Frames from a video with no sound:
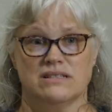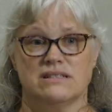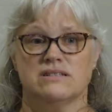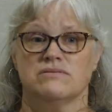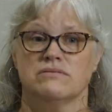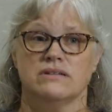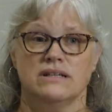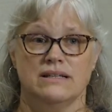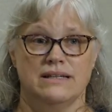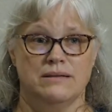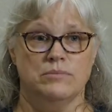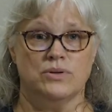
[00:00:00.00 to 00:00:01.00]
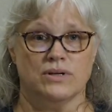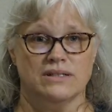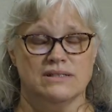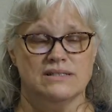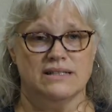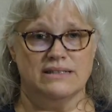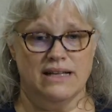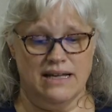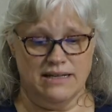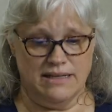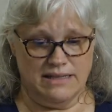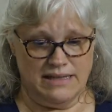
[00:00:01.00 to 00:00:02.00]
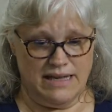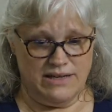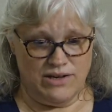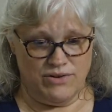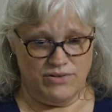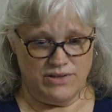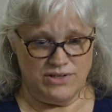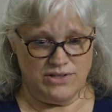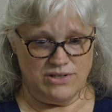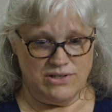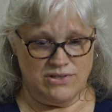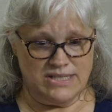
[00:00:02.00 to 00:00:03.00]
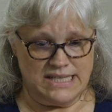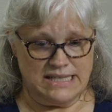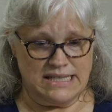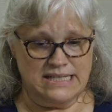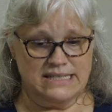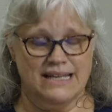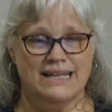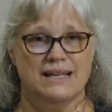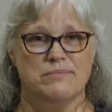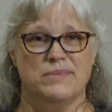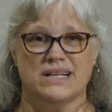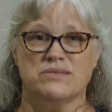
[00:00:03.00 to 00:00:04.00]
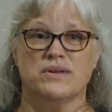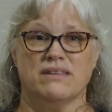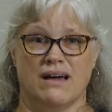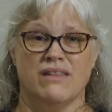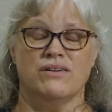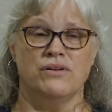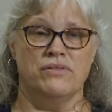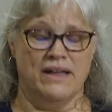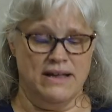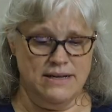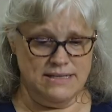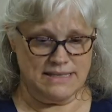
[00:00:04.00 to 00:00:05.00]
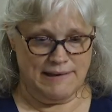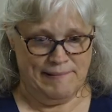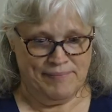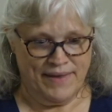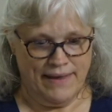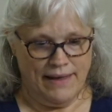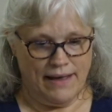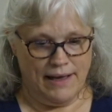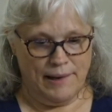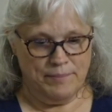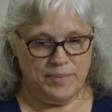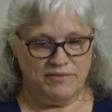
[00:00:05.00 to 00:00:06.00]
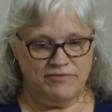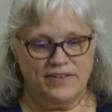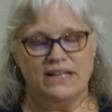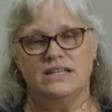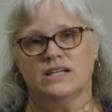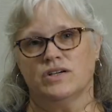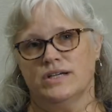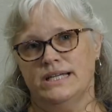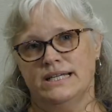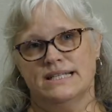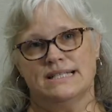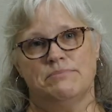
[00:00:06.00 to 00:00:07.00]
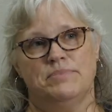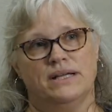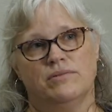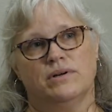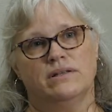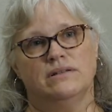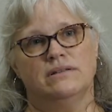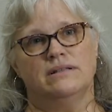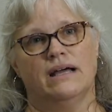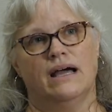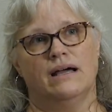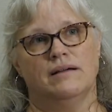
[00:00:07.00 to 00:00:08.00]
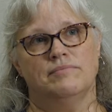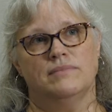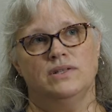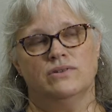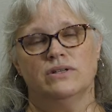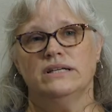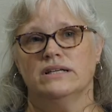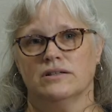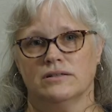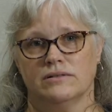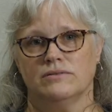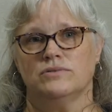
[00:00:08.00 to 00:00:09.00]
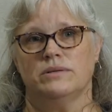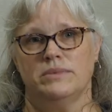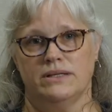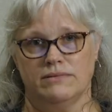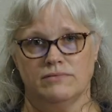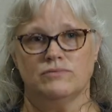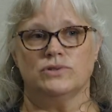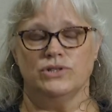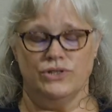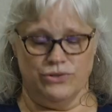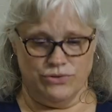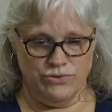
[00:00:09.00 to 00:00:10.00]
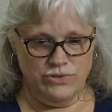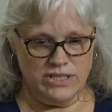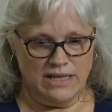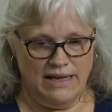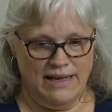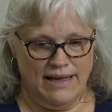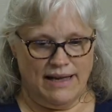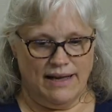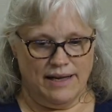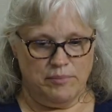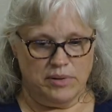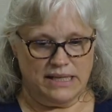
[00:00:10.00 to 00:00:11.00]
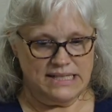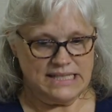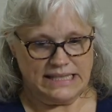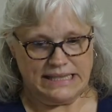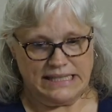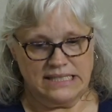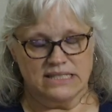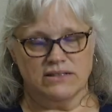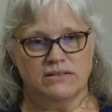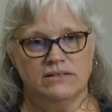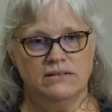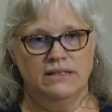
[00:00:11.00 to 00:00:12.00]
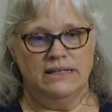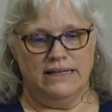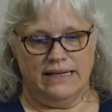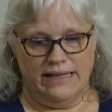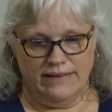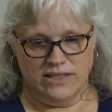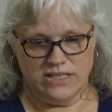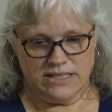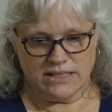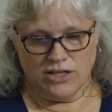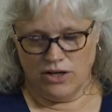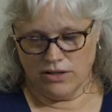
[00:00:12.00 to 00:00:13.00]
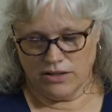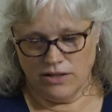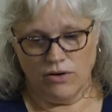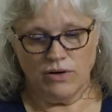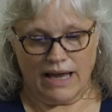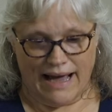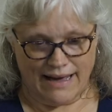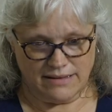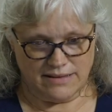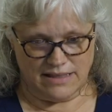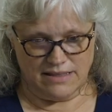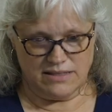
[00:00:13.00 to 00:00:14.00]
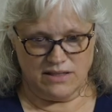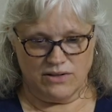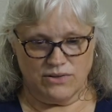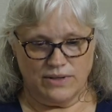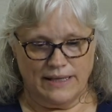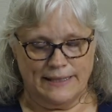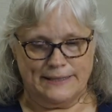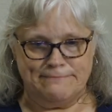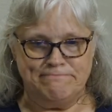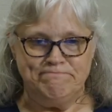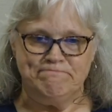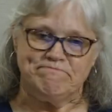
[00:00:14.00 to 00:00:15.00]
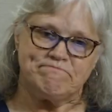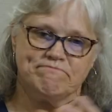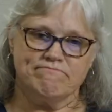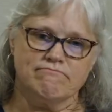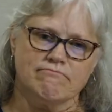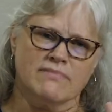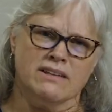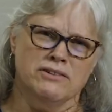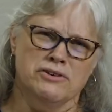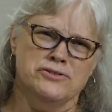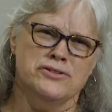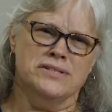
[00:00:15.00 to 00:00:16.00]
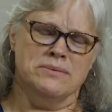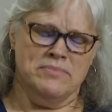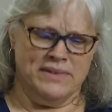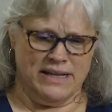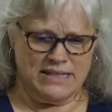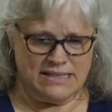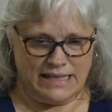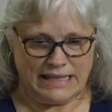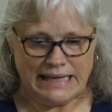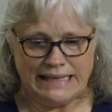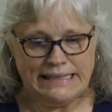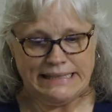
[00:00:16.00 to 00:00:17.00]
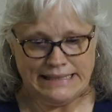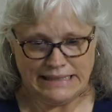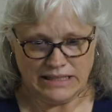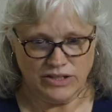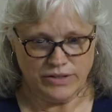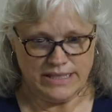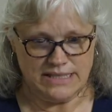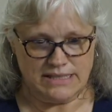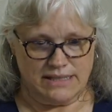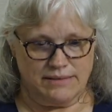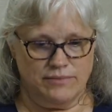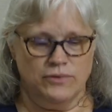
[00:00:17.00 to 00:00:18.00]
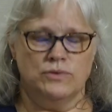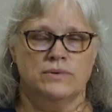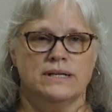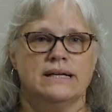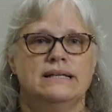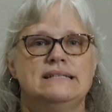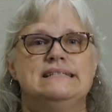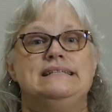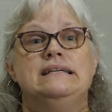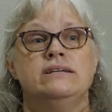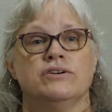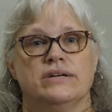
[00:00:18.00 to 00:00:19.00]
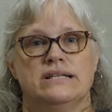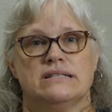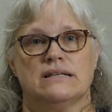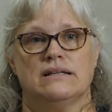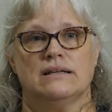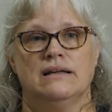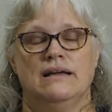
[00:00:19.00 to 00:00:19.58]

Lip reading: It's really important that they know that you're using these. They can mix with other things. But fenugreek is a big one that you'll hear women will use. Blessed thistle, and there's Golacta. So those are some things that can increase it. Well, what can decrease it?